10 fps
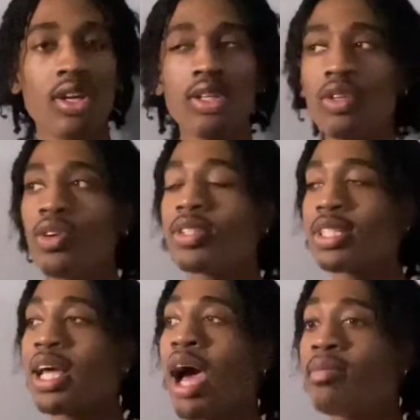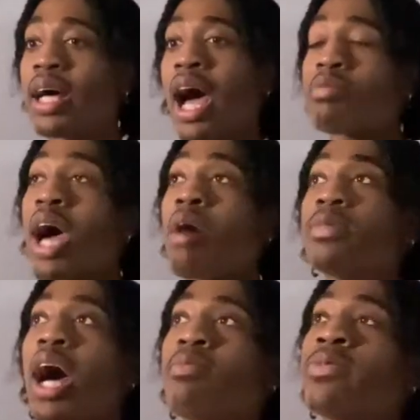You know what I'm
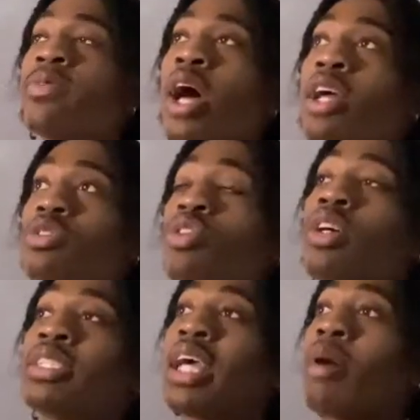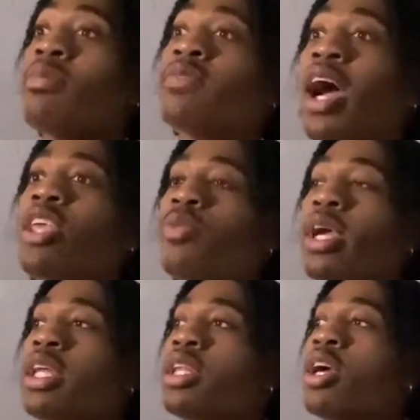saying? You know what I'm saying? I'm
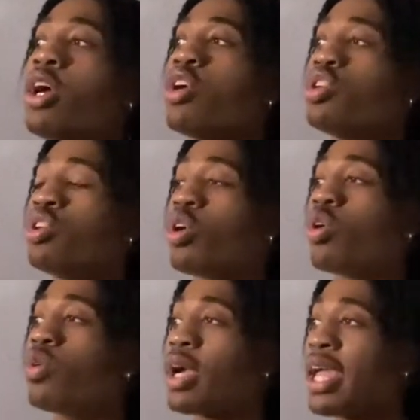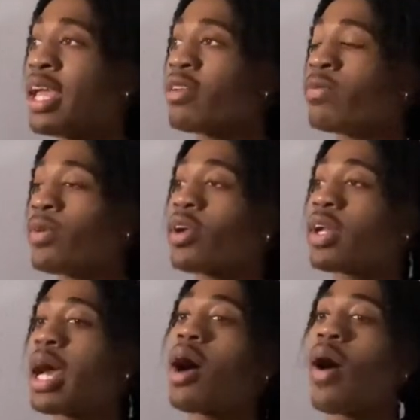evaluating, you know, and
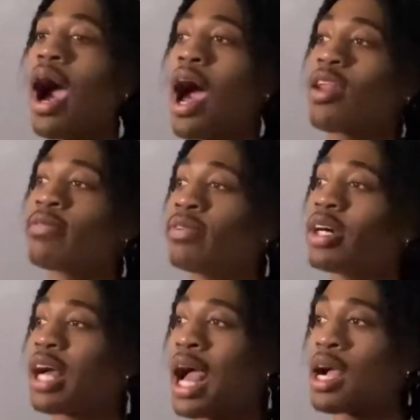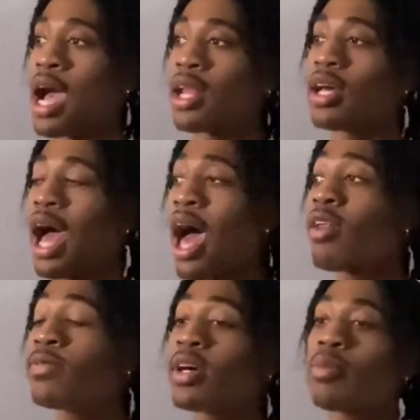figuring out how the fuck
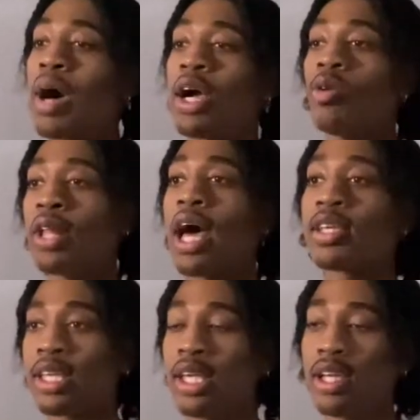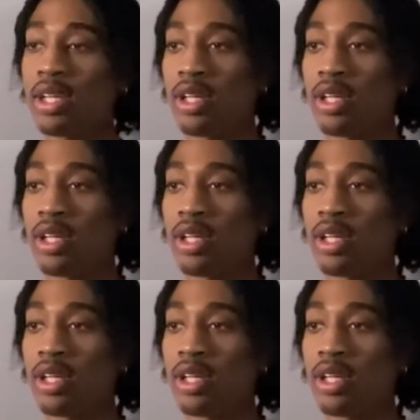am I gonna lock in?